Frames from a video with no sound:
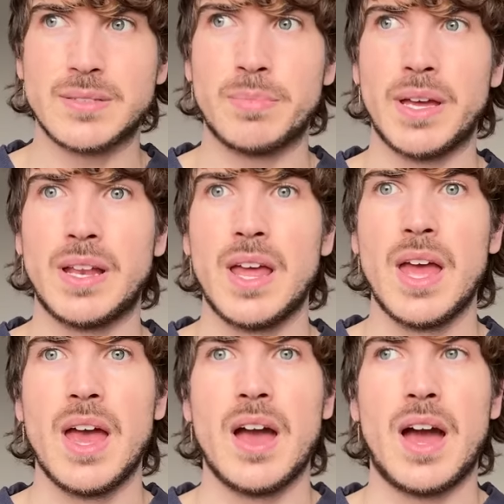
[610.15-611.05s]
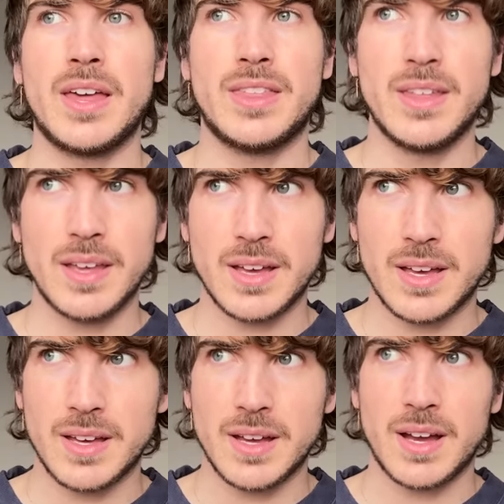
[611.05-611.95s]
But I think
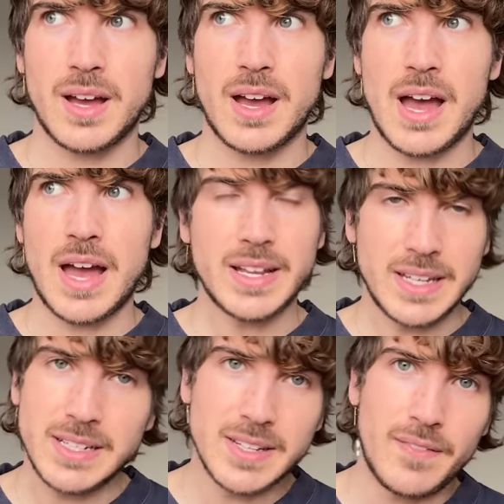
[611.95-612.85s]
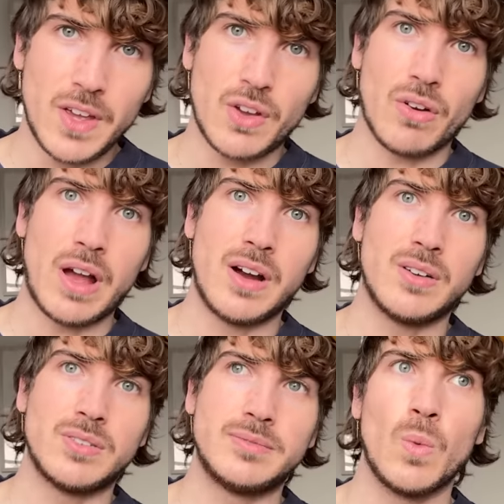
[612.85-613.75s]
I need to figure
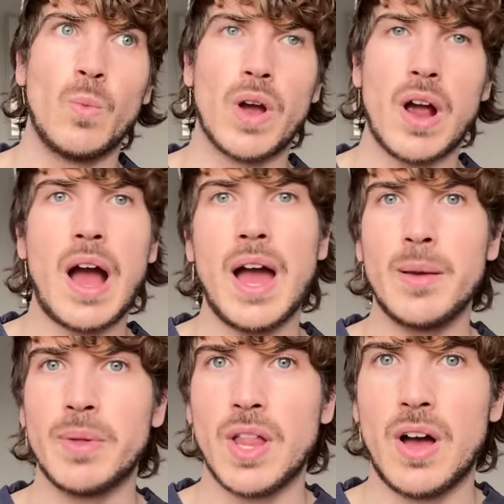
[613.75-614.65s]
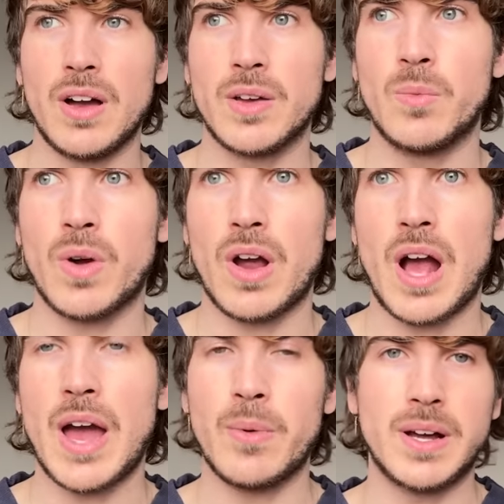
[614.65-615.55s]
out where I belong and where
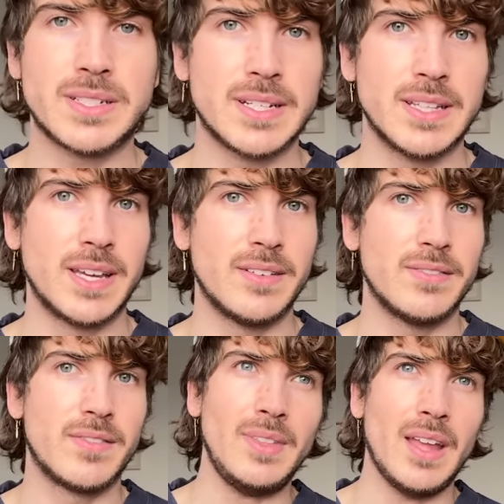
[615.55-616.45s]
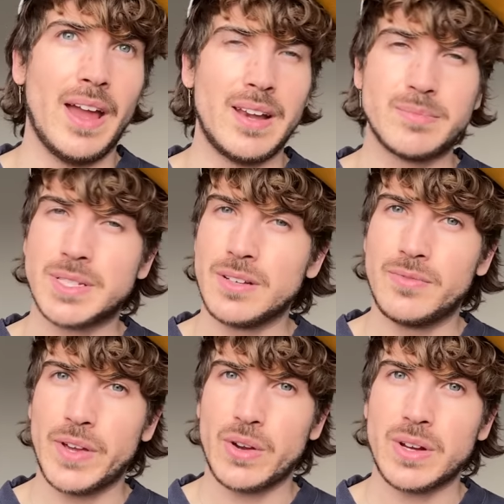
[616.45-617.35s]
I want to live. And I'm still
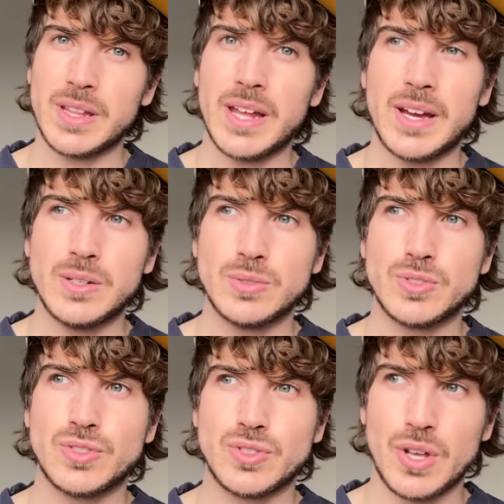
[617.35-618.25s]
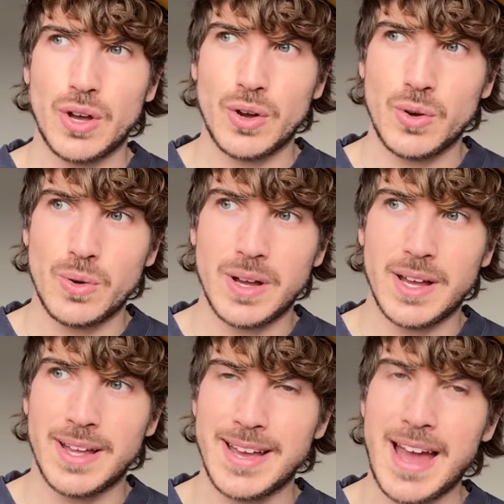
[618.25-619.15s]
figuring that out.
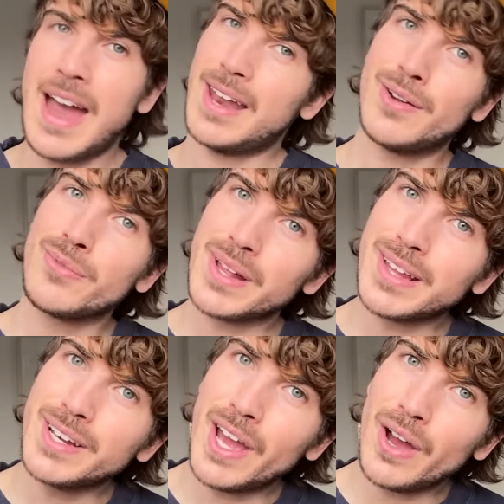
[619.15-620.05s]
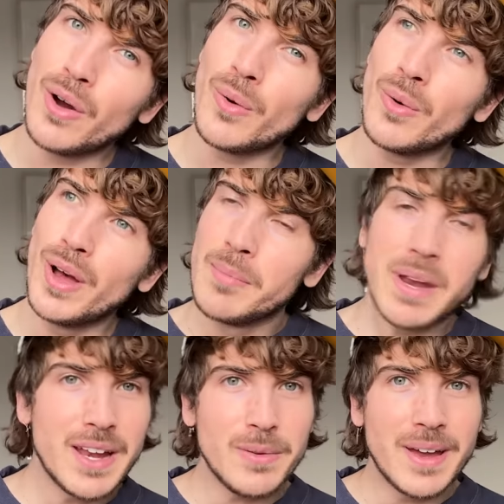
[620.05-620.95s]
So I don't really know.
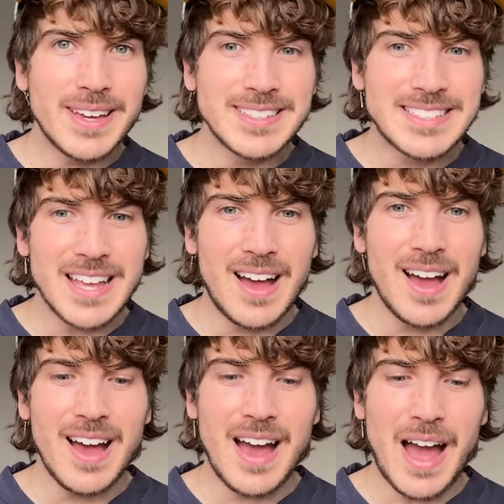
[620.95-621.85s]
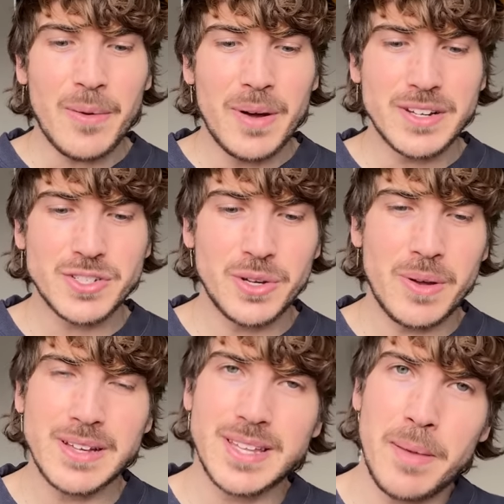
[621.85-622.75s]
But anyways, uh, I want to show you
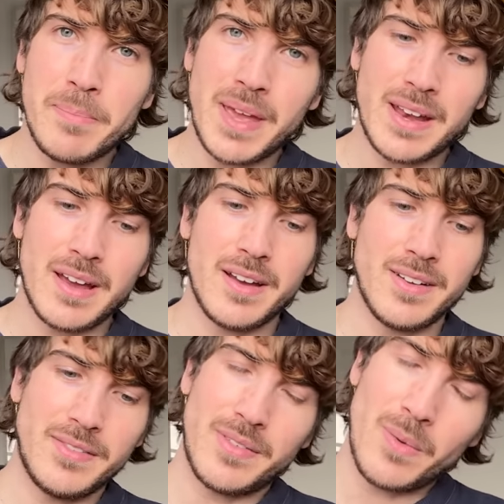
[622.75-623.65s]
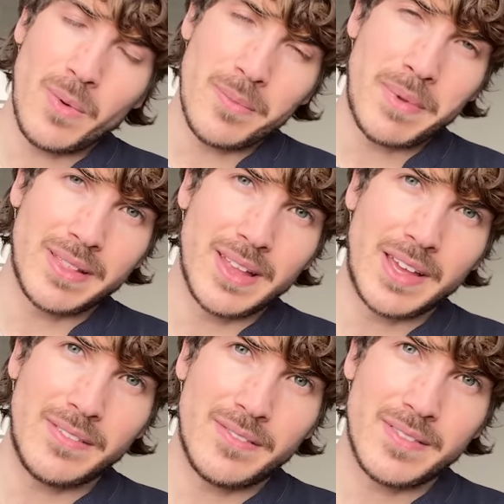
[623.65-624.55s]
guys a bit of what my
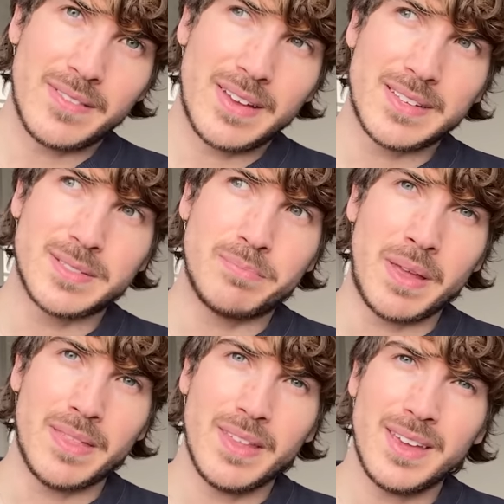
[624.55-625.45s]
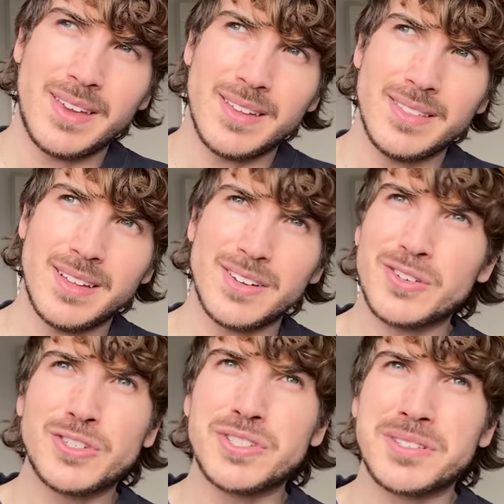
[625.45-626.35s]
life has been like in London
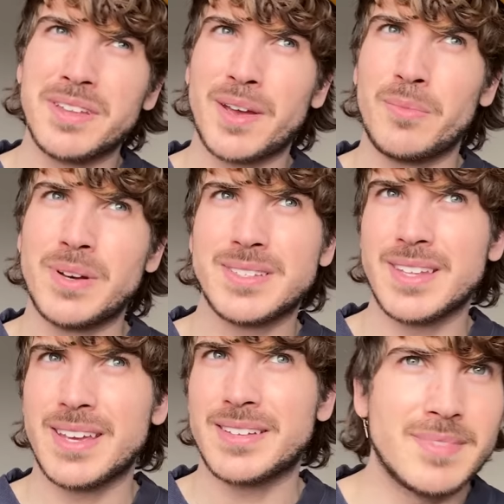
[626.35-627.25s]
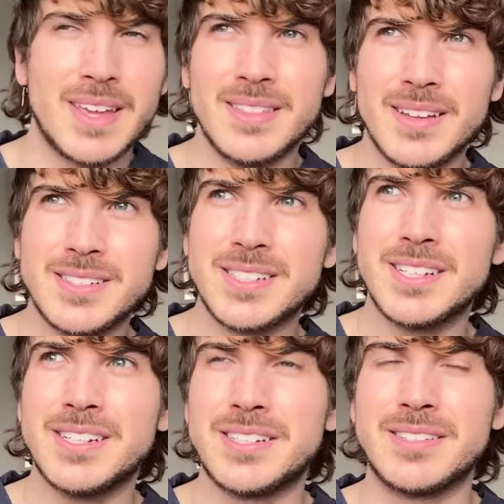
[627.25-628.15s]
or just like what it's like in
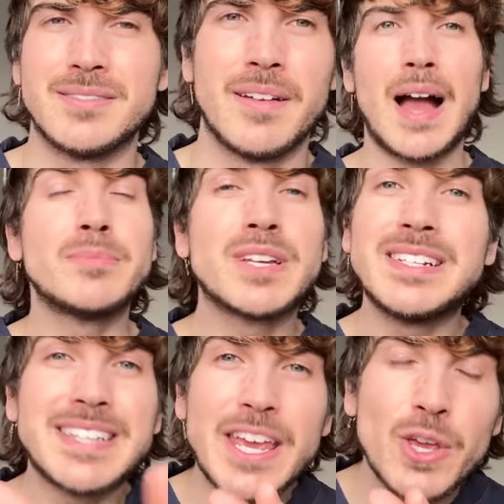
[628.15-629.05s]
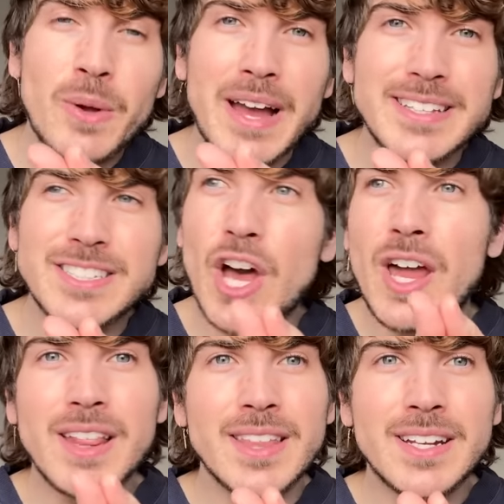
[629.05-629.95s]
London. And I'm gonna take you guys
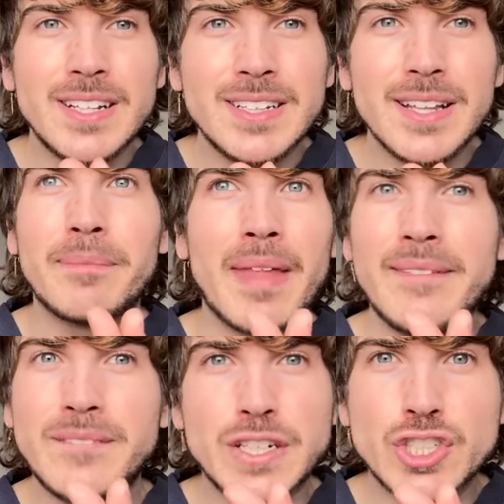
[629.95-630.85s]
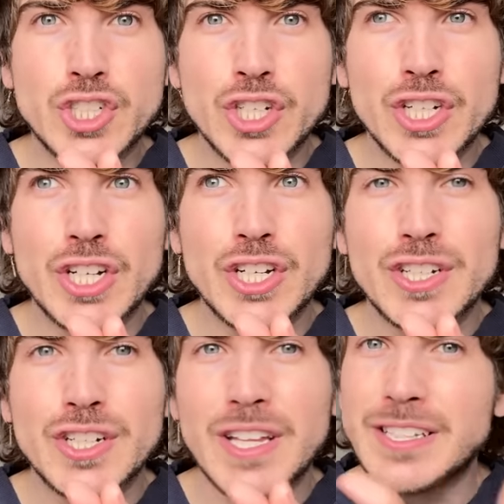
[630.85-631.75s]
on a little adventure.
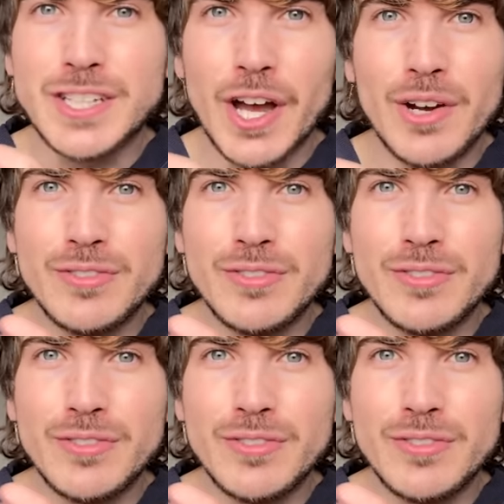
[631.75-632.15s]
Let's go.